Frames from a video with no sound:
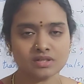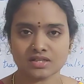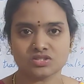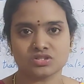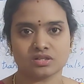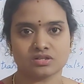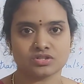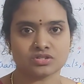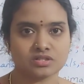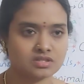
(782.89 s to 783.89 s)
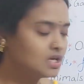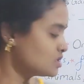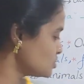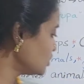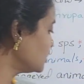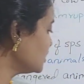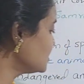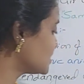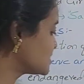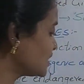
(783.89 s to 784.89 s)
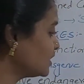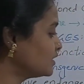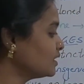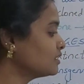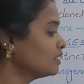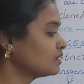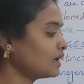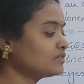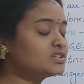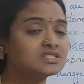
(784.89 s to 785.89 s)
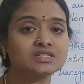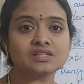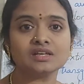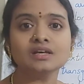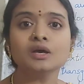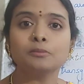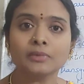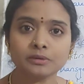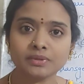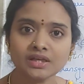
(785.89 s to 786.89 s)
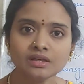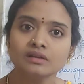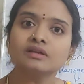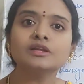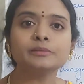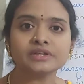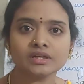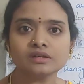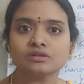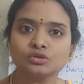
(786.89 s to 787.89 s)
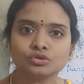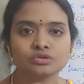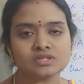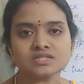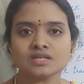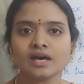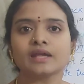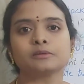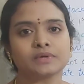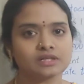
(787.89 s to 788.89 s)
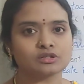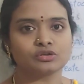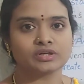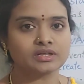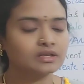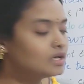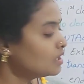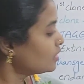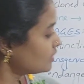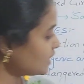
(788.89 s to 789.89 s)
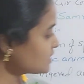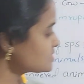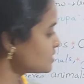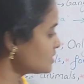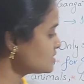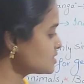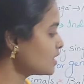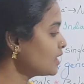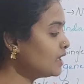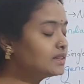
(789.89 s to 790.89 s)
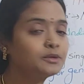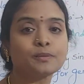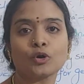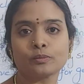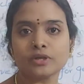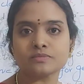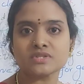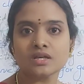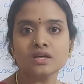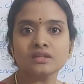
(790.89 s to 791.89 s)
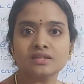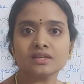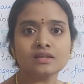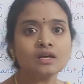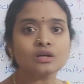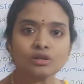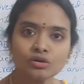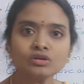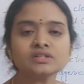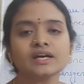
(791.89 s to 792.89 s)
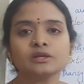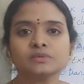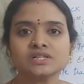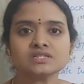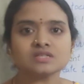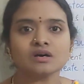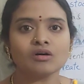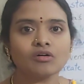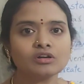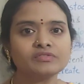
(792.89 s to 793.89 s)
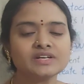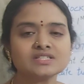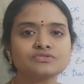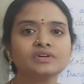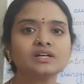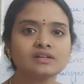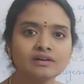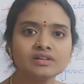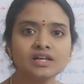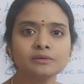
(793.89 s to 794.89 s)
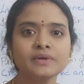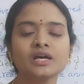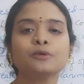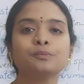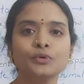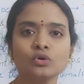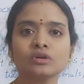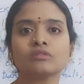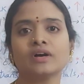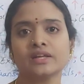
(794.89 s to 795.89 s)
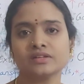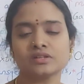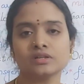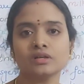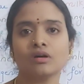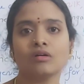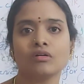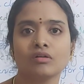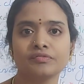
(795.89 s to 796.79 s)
generations. So here the genetic diversity may be limited due to this animal cloning. Next is health problems. The cloned animals always will develop a poor quality of